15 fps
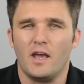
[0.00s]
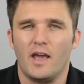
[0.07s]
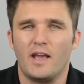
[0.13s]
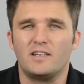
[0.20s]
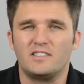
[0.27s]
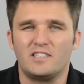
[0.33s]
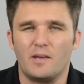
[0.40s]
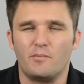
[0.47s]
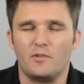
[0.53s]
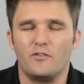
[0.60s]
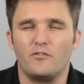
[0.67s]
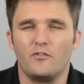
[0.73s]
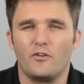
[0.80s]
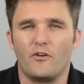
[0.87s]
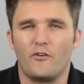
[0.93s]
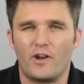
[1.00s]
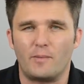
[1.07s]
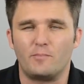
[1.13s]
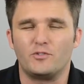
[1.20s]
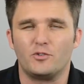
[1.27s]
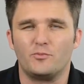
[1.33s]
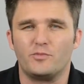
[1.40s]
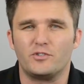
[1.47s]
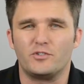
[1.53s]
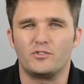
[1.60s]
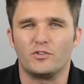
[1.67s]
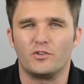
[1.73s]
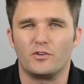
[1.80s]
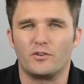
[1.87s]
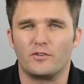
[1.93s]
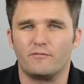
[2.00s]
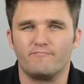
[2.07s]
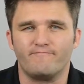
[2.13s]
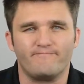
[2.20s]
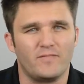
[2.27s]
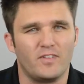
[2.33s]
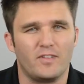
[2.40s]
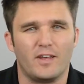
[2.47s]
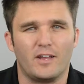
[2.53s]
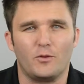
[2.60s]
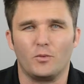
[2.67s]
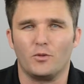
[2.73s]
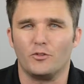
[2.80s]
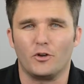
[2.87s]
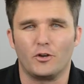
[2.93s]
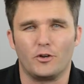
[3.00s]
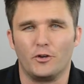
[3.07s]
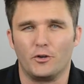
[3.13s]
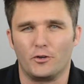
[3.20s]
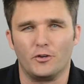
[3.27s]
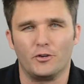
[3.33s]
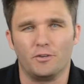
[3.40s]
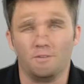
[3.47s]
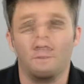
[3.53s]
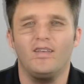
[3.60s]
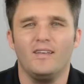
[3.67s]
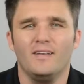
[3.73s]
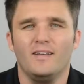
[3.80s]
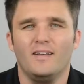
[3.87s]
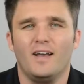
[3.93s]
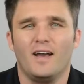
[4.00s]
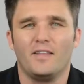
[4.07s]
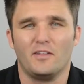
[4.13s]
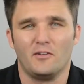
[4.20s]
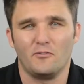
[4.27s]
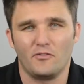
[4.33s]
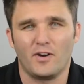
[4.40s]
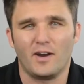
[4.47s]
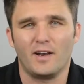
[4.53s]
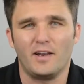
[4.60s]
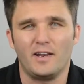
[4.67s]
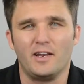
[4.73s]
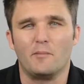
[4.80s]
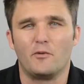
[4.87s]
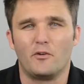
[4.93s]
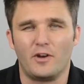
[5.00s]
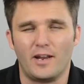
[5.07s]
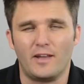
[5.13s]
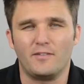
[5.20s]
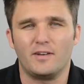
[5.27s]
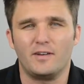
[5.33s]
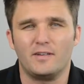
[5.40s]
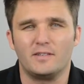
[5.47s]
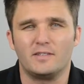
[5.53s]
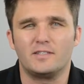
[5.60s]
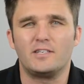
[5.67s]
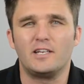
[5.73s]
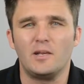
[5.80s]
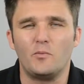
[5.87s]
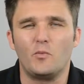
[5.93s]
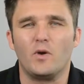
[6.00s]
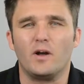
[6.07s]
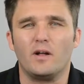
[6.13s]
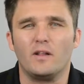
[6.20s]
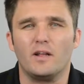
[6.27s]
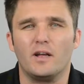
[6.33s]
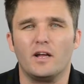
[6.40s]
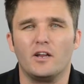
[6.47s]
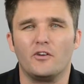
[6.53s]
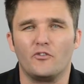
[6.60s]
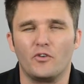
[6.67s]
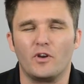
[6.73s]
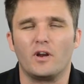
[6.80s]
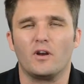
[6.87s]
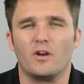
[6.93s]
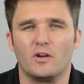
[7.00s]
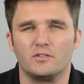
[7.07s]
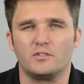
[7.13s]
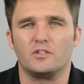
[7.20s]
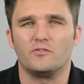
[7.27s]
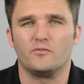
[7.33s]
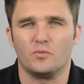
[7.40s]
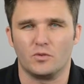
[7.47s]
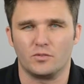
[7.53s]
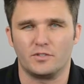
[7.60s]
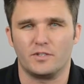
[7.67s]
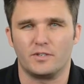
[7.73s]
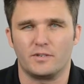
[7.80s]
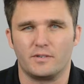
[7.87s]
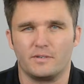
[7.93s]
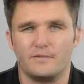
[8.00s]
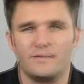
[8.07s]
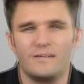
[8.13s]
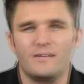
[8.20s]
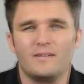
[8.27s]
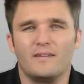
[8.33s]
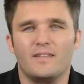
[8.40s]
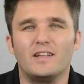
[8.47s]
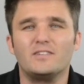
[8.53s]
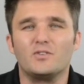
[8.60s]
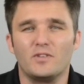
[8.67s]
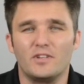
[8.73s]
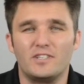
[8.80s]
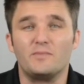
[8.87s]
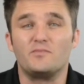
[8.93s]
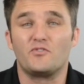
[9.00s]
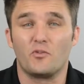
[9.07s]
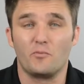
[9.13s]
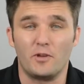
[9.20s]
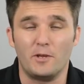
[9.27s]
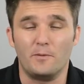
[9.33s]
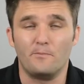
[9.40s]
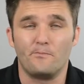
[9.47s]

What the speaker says: except if you're a rap superstar, that will not look good. And then finally, number 11, sleep well and drink lots of water. That's all the tips from me.